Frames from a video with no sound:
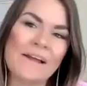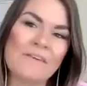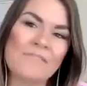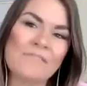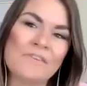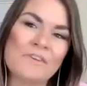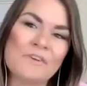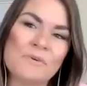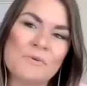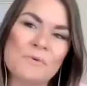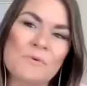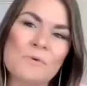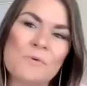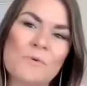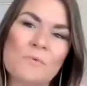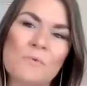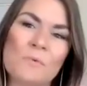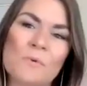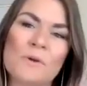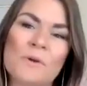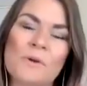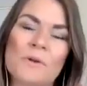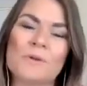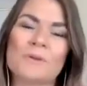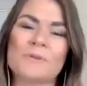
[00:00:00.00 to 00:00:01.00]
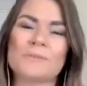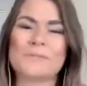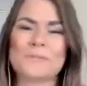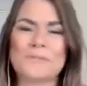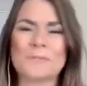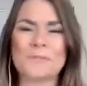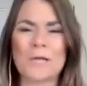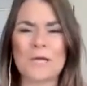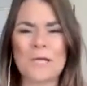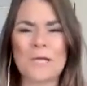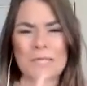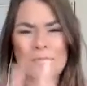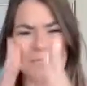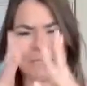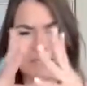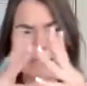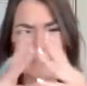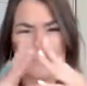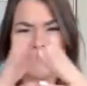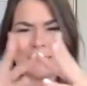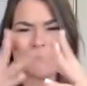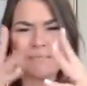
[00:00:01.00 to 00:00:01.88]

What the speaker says: if you were struggling